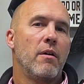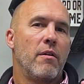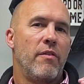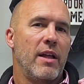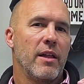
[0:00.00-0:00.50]

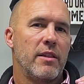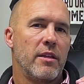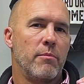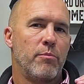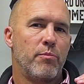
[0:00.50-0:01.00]
They let
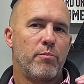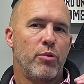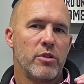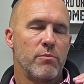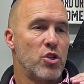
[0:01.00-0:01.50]
them
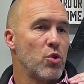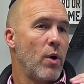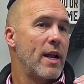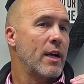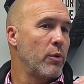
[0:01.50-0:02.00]
put some
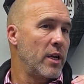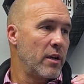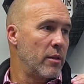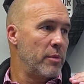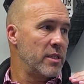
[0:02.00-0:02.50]
sweat equity into
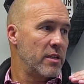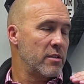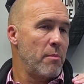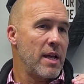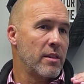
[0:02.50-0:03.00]
the business,
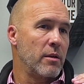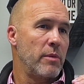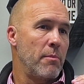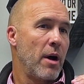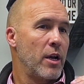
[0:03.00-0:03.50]
make them
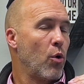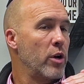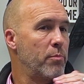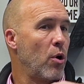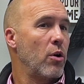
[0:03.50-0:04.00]
a
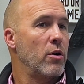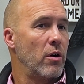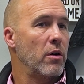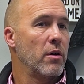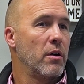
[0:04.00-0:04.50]
minority
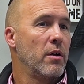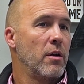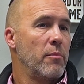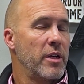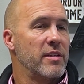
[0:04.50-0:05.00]
partner
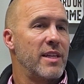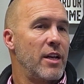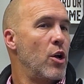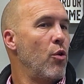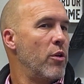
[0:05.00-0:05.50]
because they
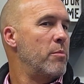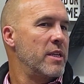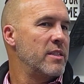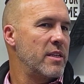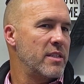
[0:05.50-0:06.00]
know the
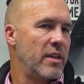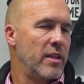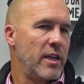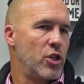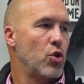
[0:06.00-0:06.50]
business, and
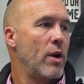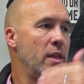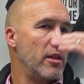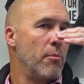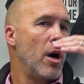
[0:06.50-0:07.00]
then they
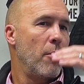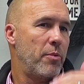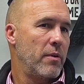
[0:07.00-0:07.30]
train them up.